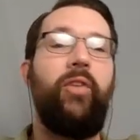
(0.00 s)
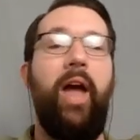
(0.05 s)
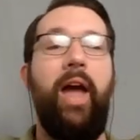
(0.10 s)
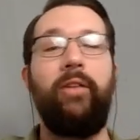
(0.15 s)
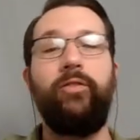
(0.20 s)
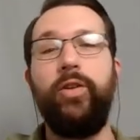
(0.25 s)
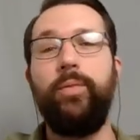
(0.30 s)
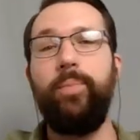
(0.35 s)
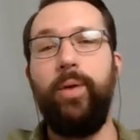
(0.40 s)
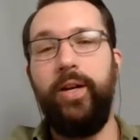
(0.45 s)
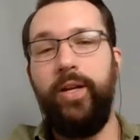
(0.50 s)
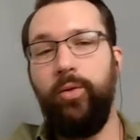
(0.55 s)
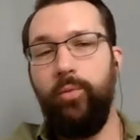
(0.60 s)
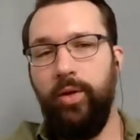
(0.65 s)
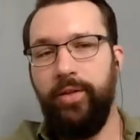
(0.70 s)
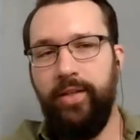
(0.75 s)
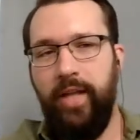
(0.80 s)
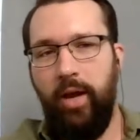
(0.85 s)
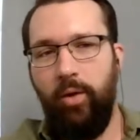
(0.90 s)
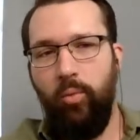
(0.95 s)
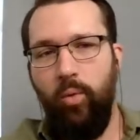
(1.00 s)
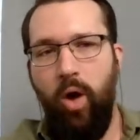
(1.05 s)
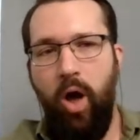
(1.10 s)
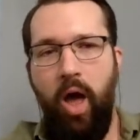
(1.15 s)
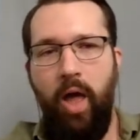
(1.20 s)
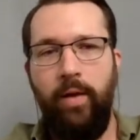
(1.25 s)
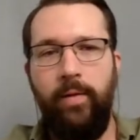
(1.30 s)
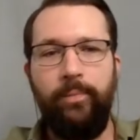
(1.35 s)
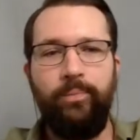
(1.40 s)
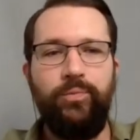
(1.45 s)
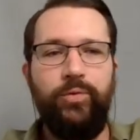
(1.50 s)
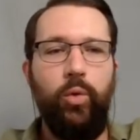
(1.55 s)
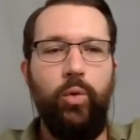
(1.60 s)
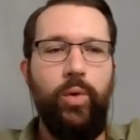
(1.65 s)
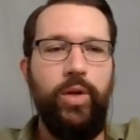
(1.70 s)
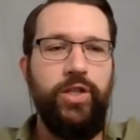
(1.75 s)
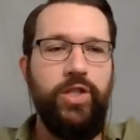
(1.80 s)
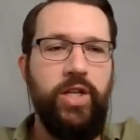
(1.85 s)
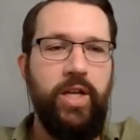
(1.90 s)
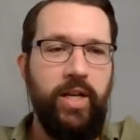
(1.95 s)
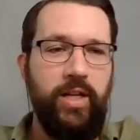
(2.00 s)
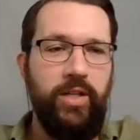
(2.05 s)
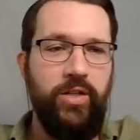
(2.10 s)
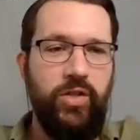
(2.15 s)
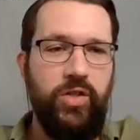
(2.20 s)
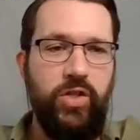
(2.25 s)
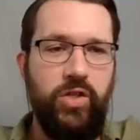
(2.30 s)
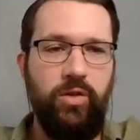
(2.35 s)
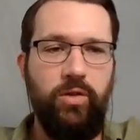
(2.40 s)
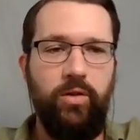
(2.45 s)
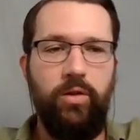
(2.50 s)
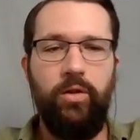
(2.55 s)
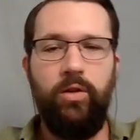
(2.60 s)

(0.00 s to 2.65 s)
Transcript: everybody what they want, which is